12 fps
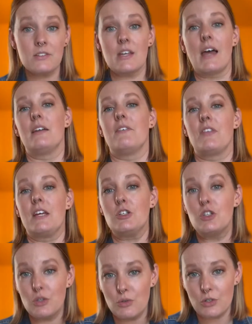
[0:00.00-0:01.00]
and if they
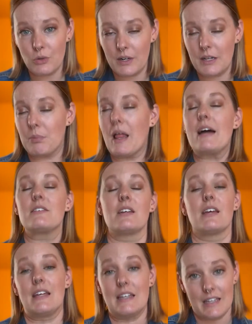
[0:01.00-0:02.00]
do any plastic,
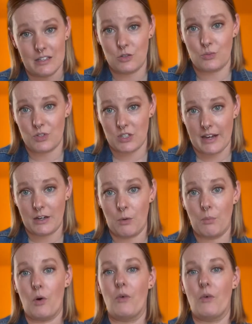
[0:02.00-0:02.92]
it is recyclable,